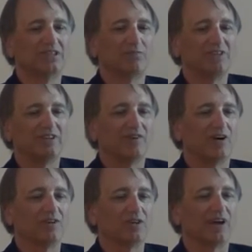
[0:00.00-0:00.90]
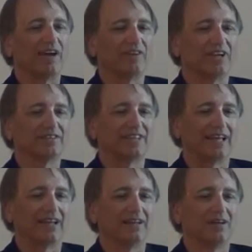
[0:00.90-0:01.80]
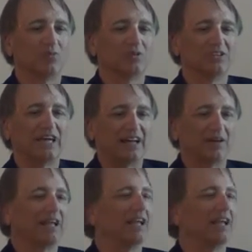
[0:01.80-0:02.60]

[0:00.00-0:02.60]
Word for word: something involving graphics that was not